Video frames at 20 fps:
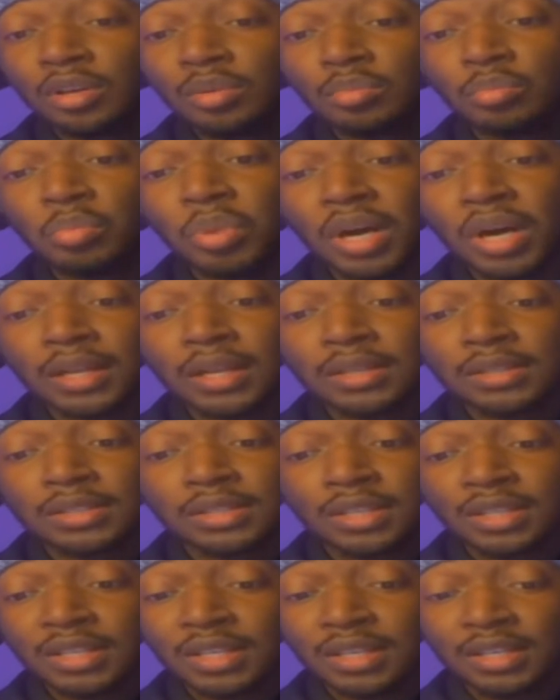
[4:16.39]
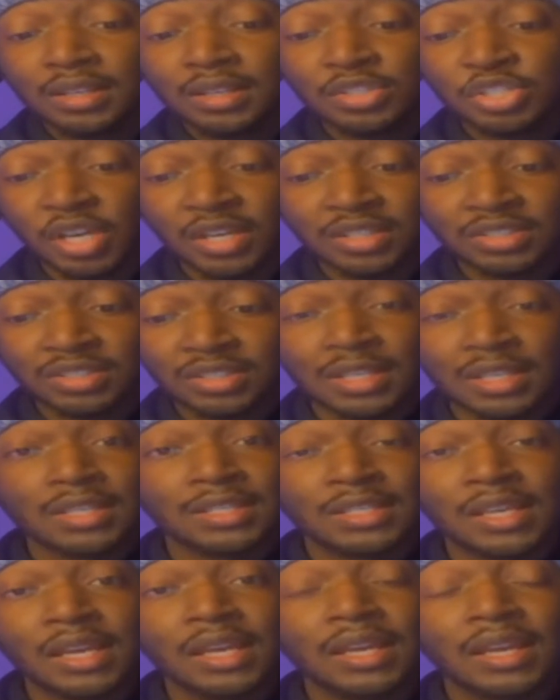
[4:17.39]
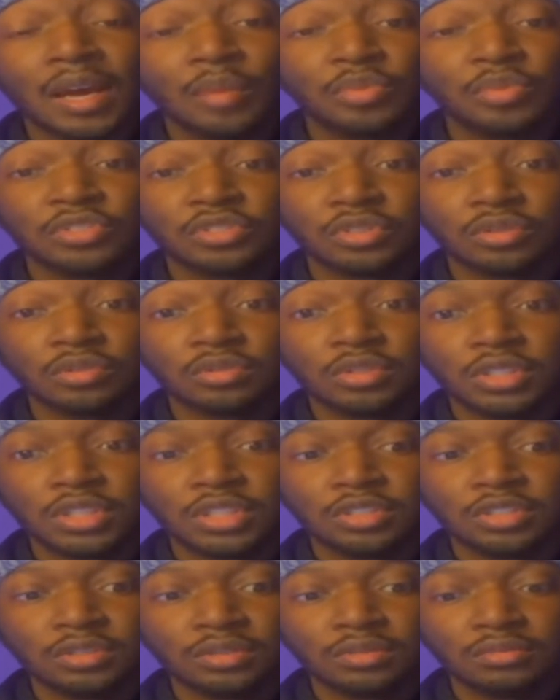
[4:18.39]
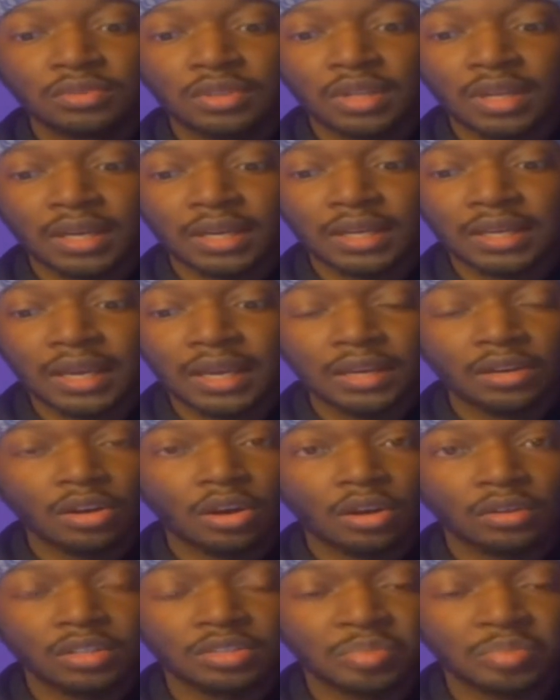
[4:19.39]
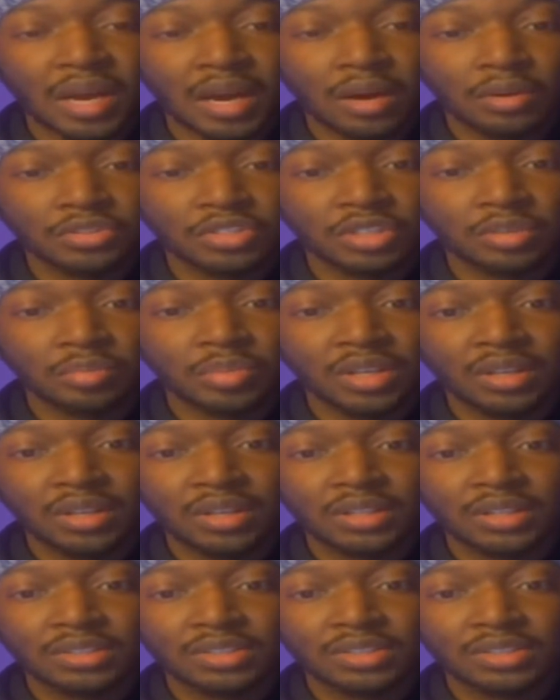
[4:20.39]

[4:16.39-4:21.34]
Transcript: but just in 10 episodes she's like gained all these powers and abilities.